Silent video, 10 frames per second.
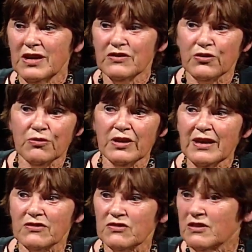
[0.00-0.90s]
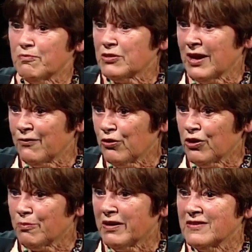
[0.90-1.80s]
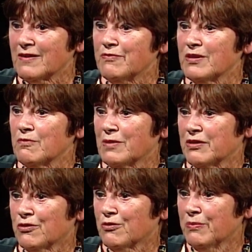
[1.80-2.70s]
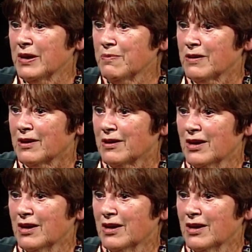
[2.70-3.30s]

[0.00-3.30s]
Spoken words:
She said, oh, yes. She said, but have you heard my 17-month-old baby?